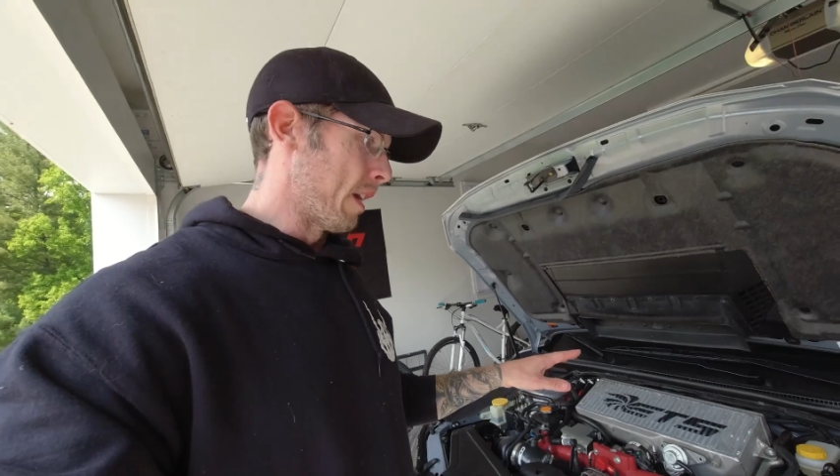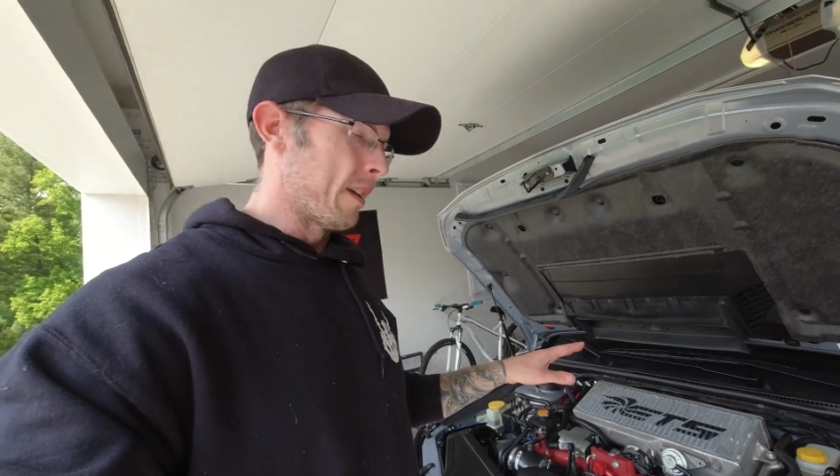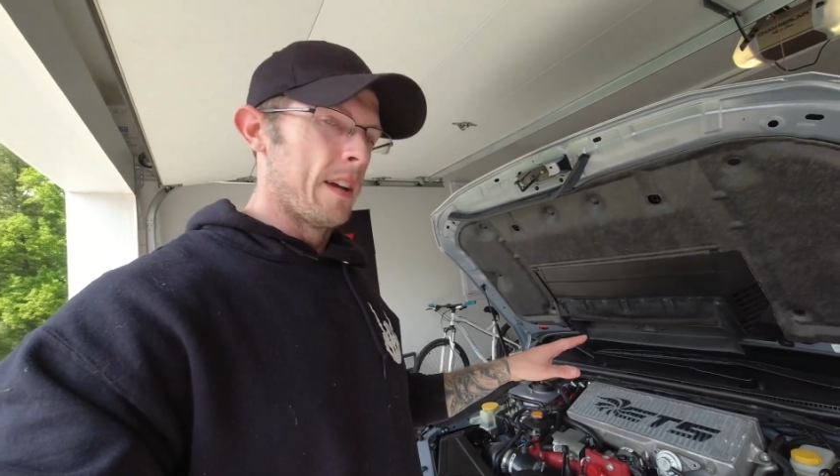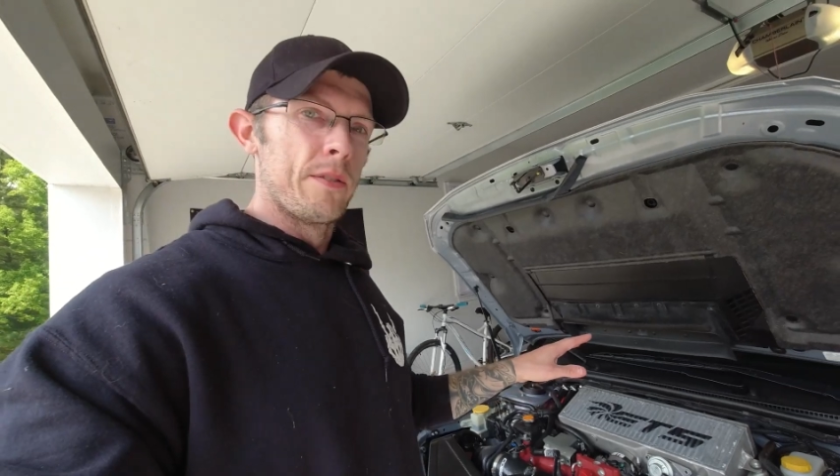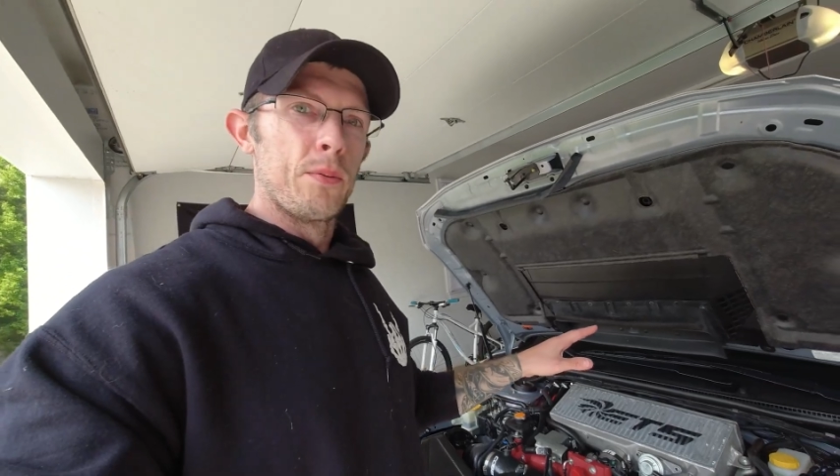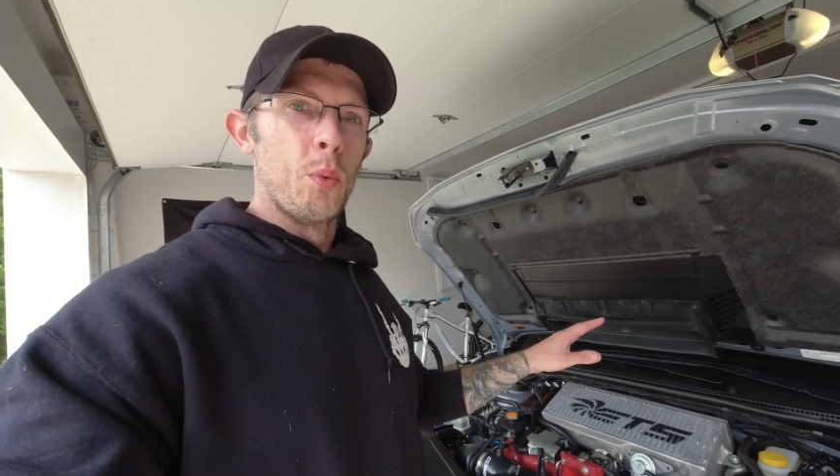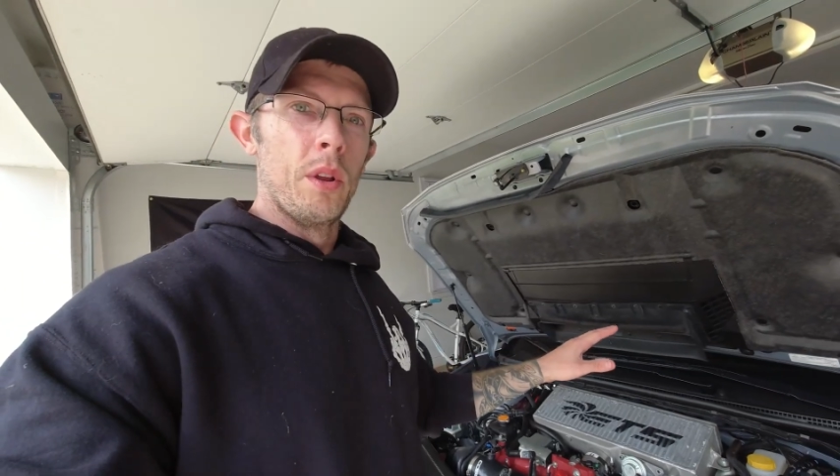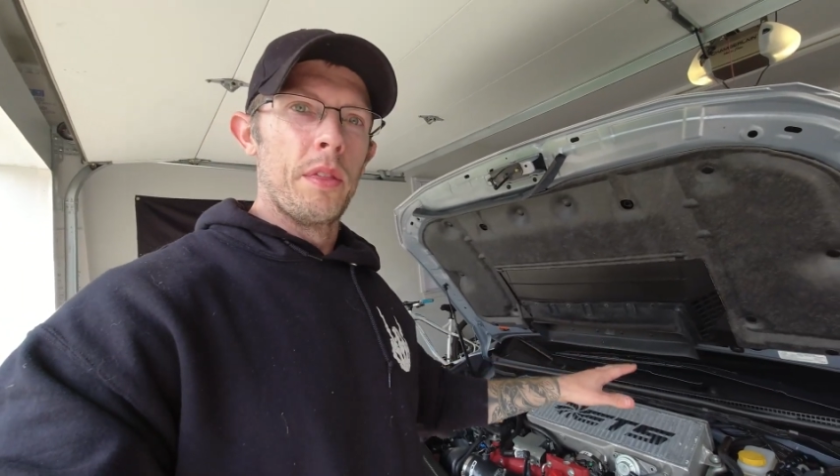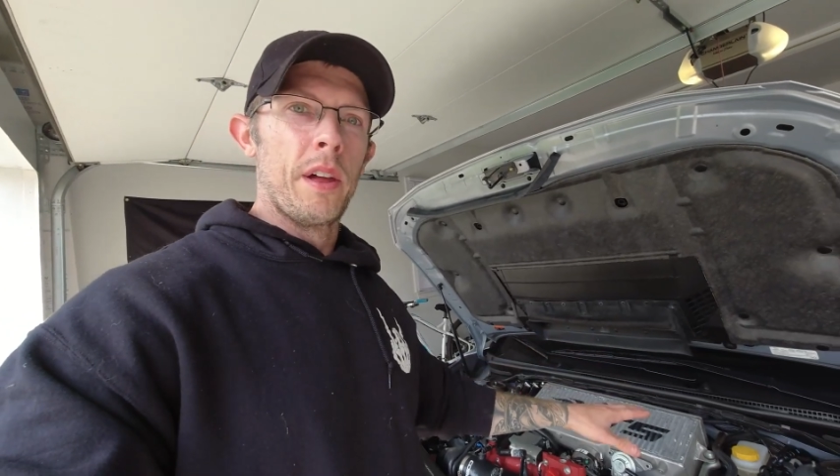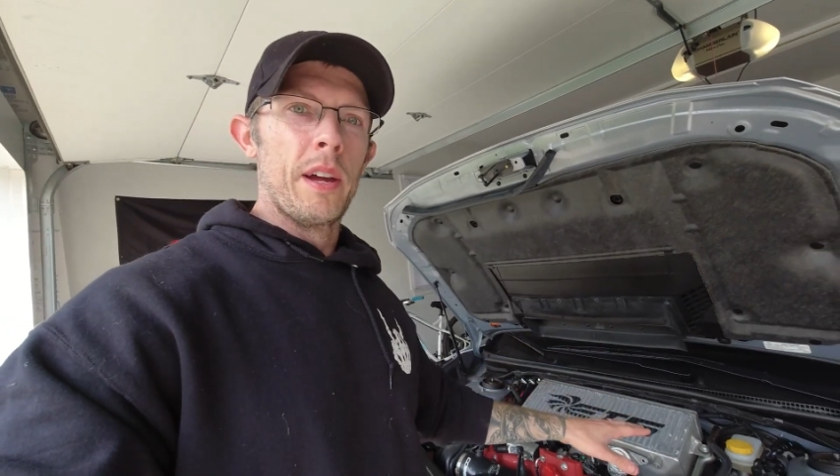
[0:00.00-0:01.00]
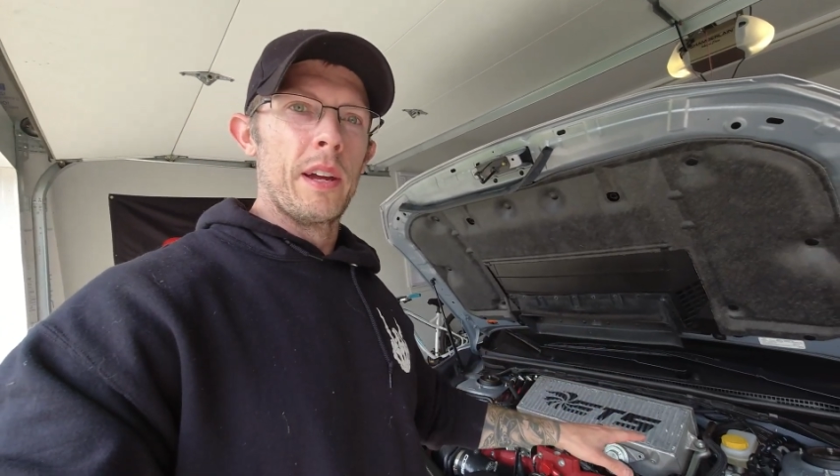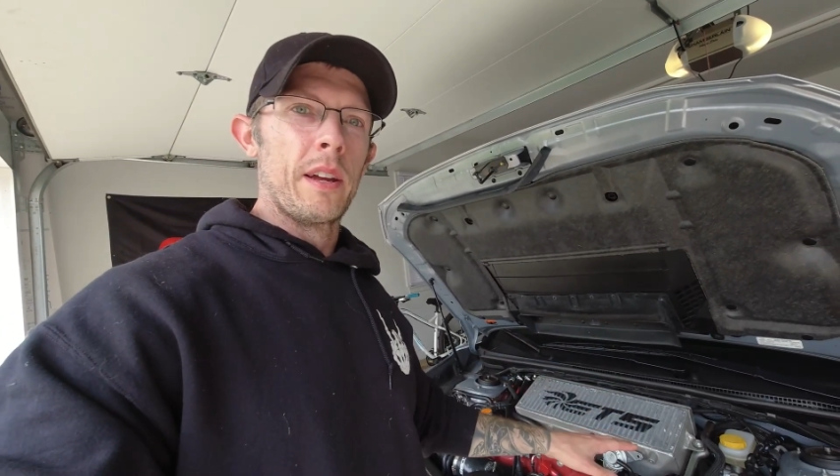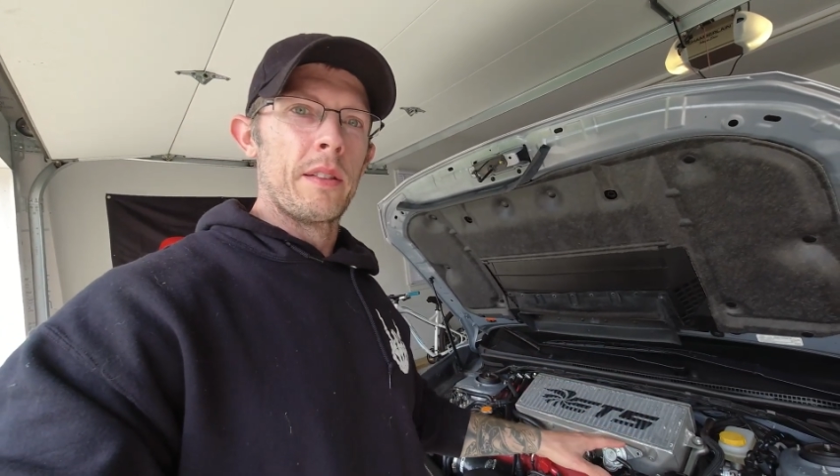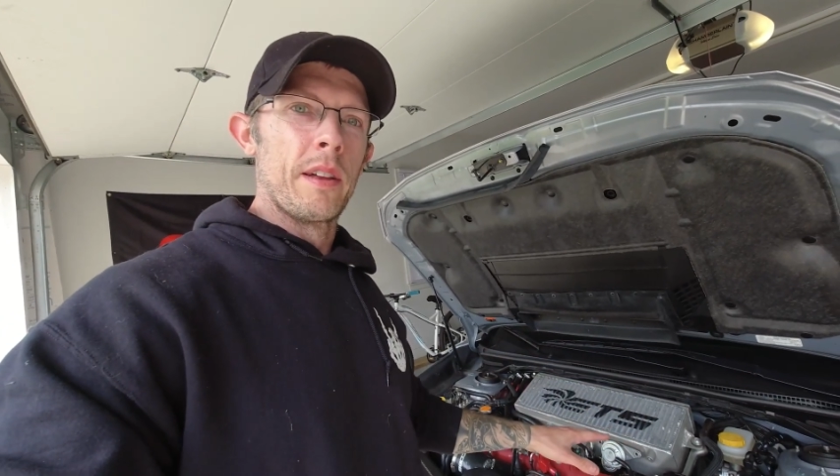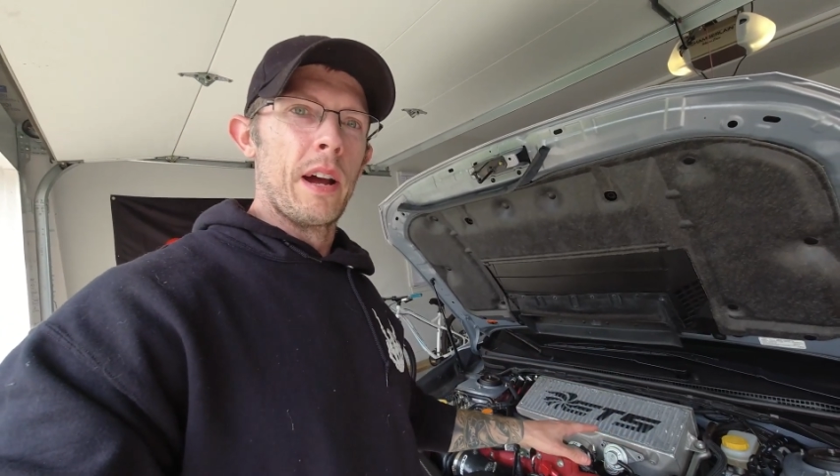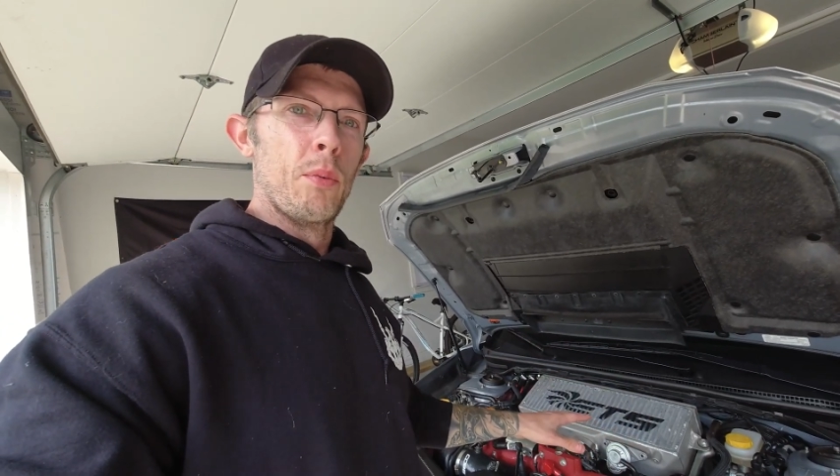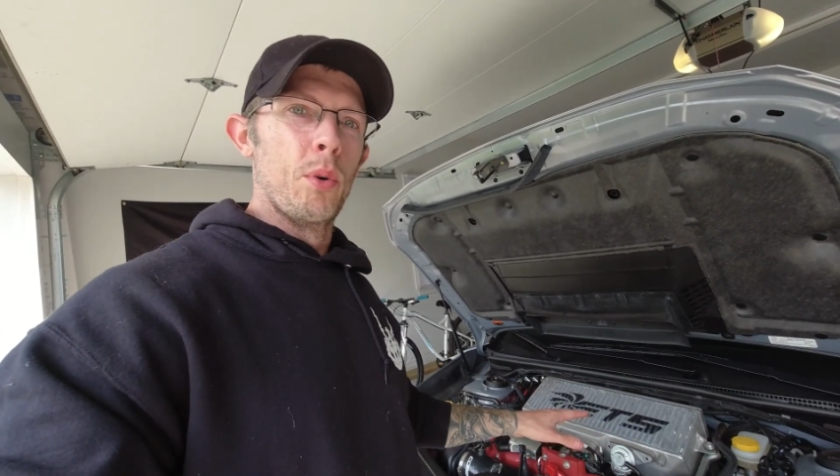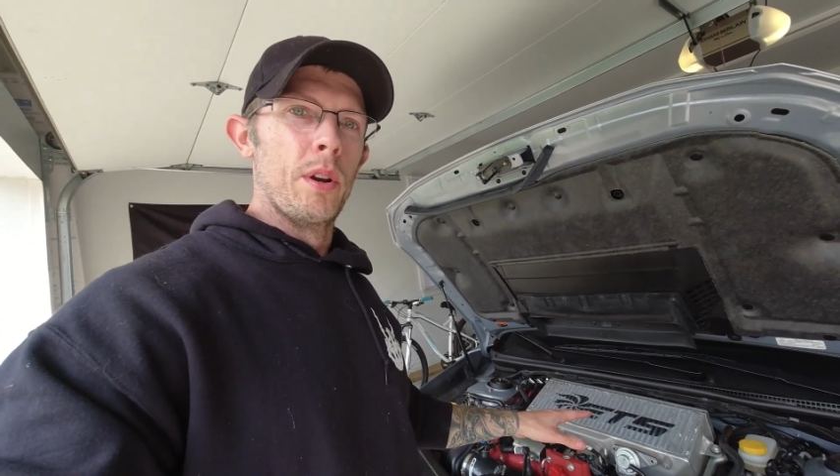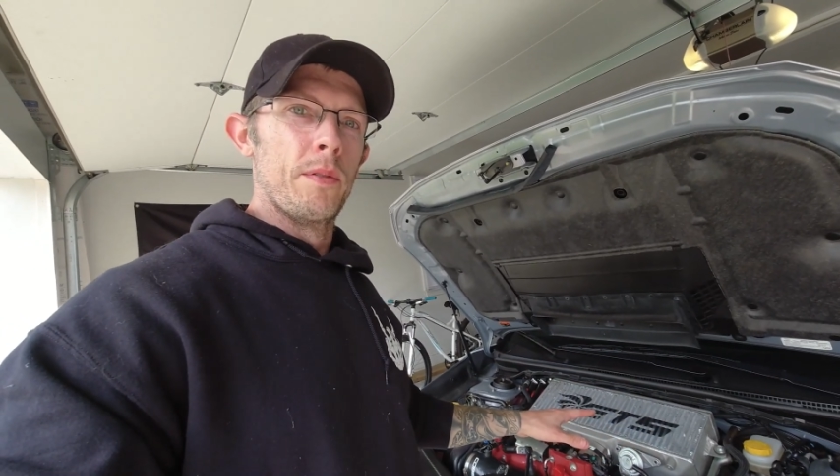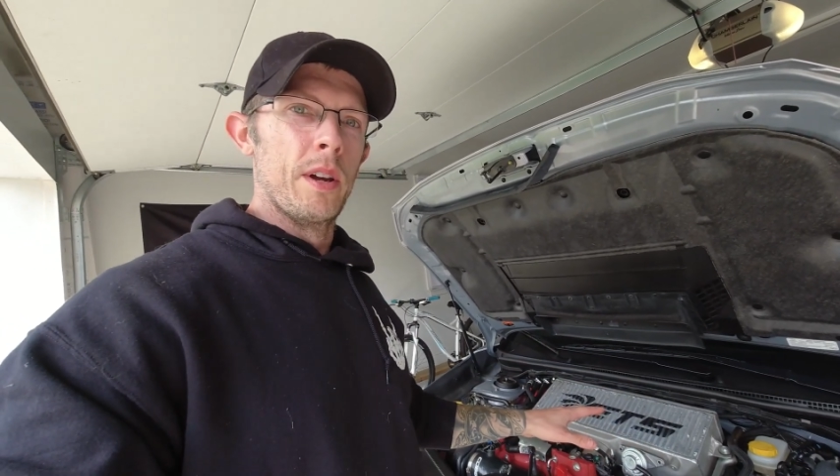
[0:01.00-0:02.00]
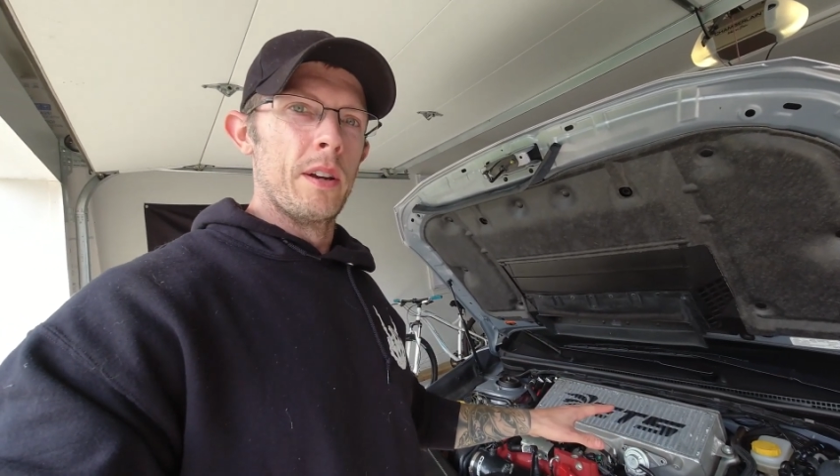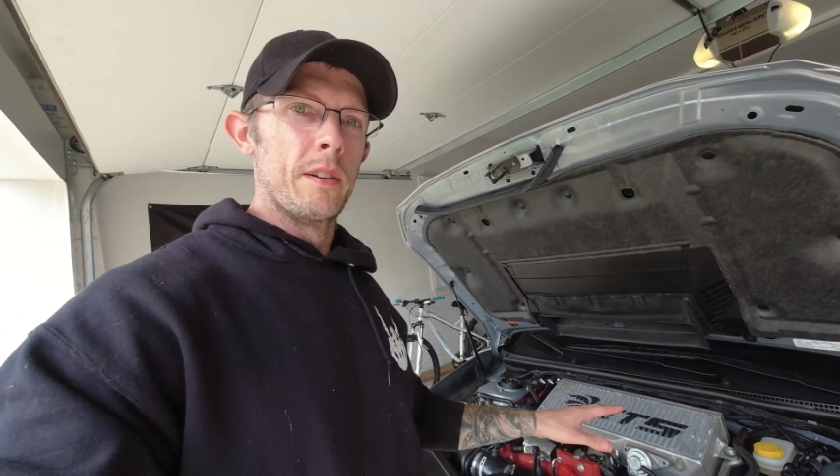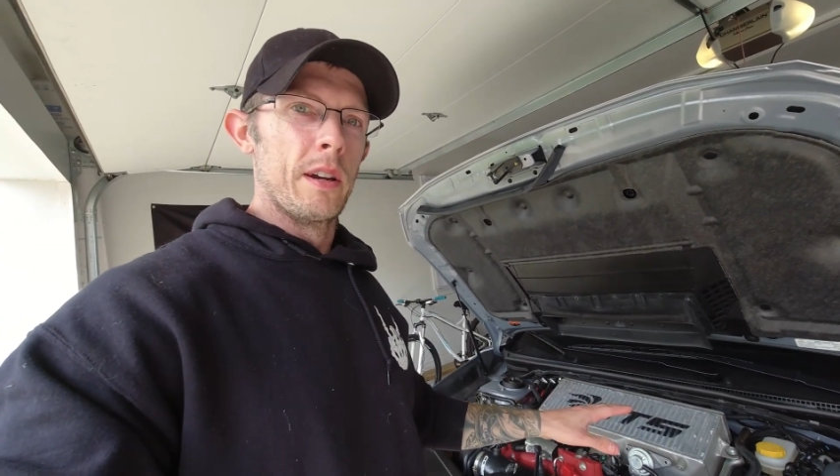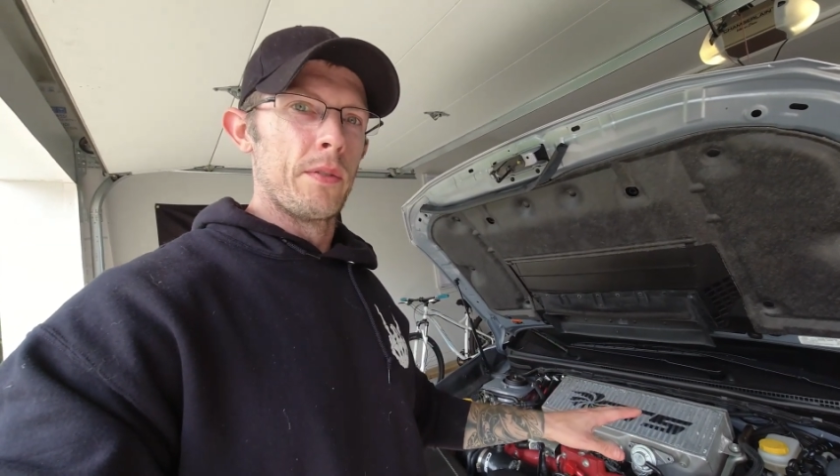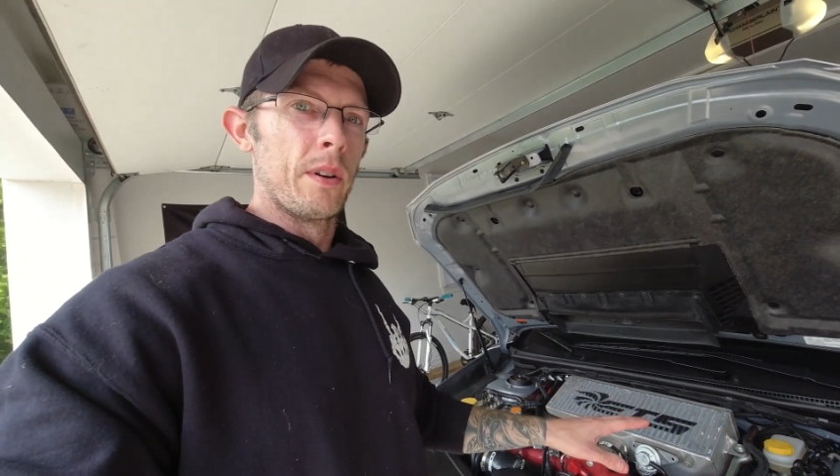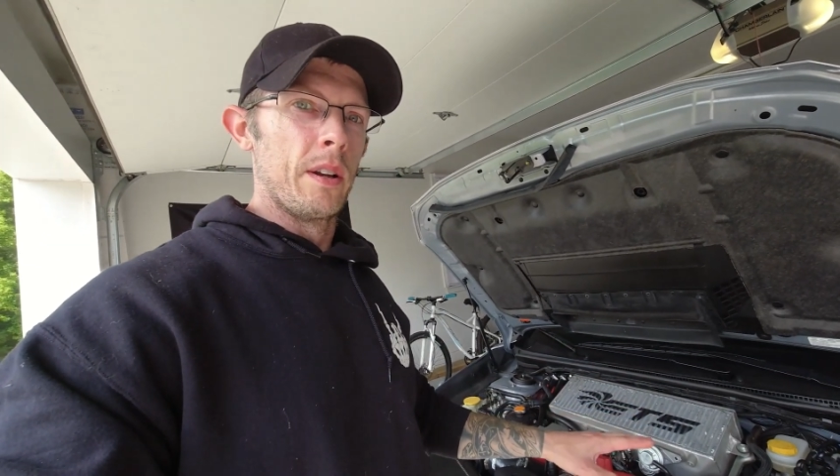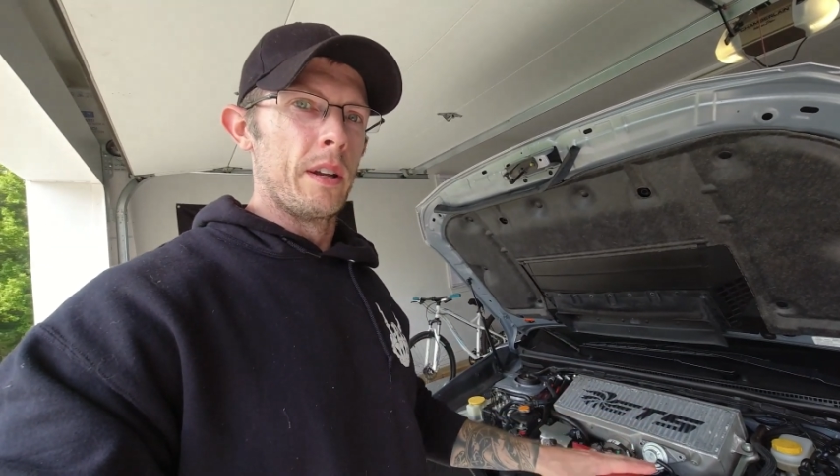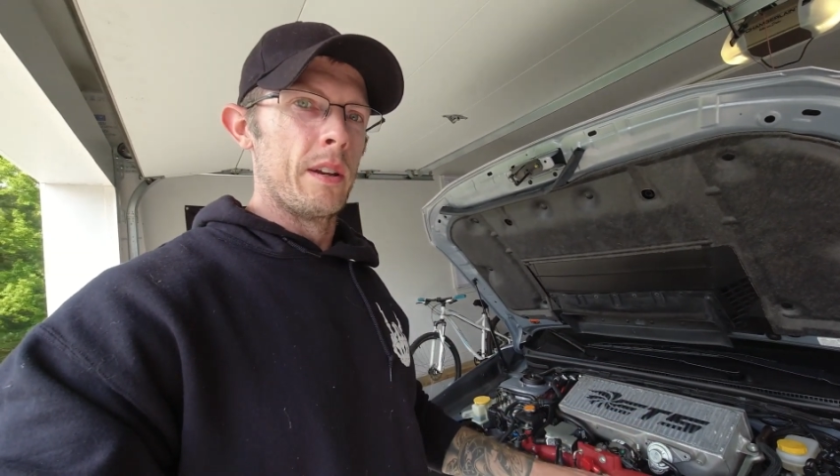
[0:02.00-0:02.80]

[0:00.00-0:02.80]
that's one thing that I would have done differently.